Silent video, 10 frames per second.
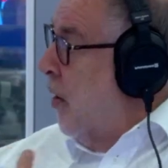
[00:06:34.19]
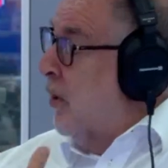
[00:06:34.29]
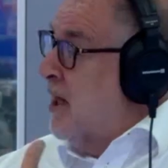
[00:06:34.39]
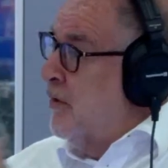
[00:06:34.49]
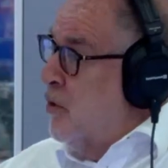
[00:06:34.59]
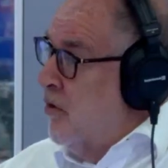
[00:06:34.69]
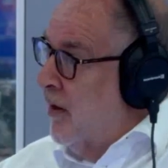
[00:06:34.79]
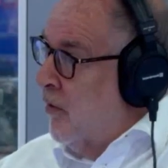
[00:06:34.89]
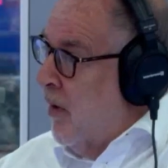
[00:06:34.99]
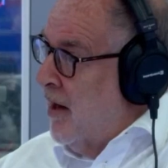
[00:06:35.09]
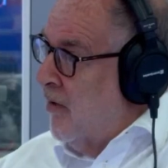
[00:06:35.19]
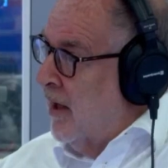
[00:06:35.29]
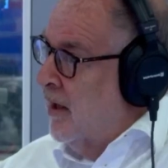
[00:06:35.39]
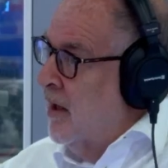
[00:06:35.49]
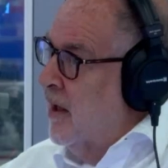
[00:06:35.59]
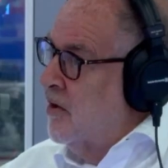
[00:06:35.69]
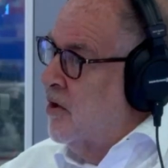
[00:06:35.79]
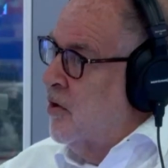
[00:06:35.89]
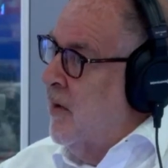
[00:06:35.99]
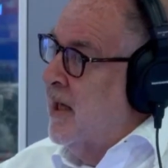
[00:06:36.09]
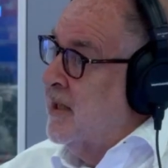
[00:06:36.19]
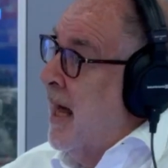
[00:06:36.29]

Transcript: whatever you think the right thing to do is.